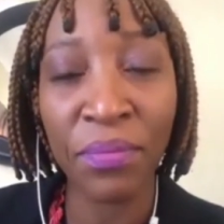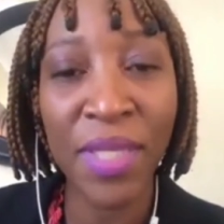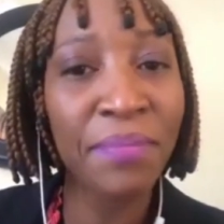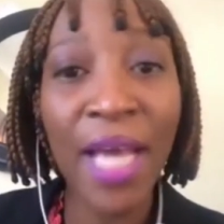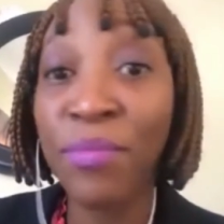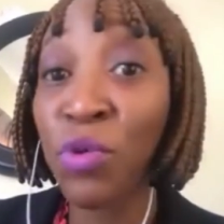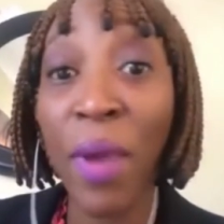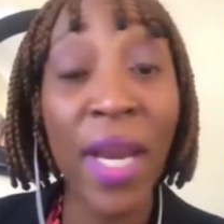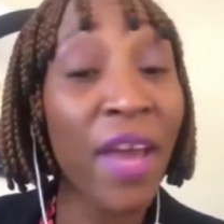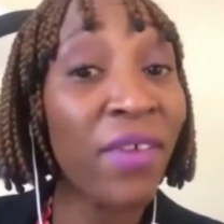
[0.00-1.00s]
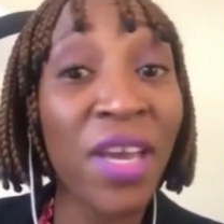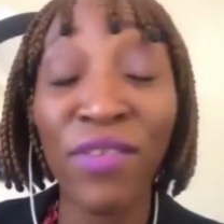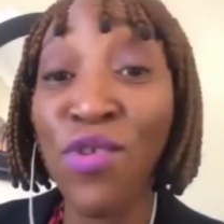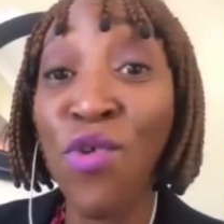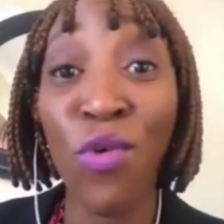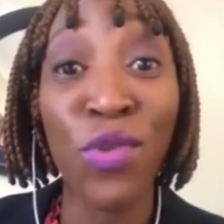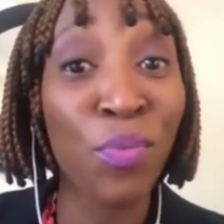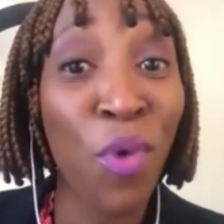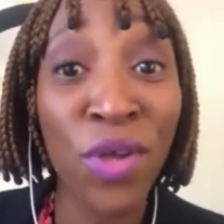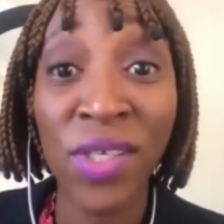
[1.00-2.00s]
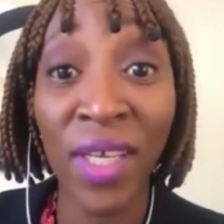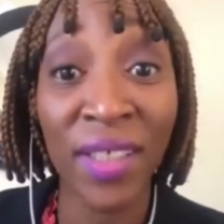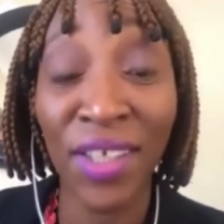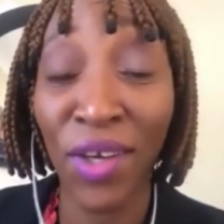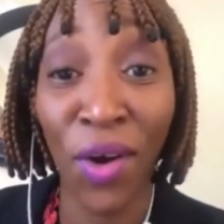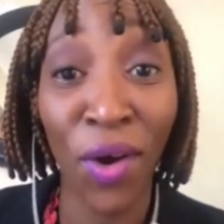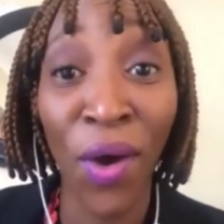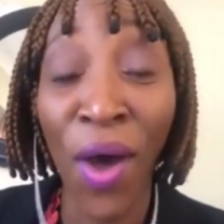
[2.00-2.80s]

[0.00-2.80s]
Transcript: Sometimes you may never even know this person, you know.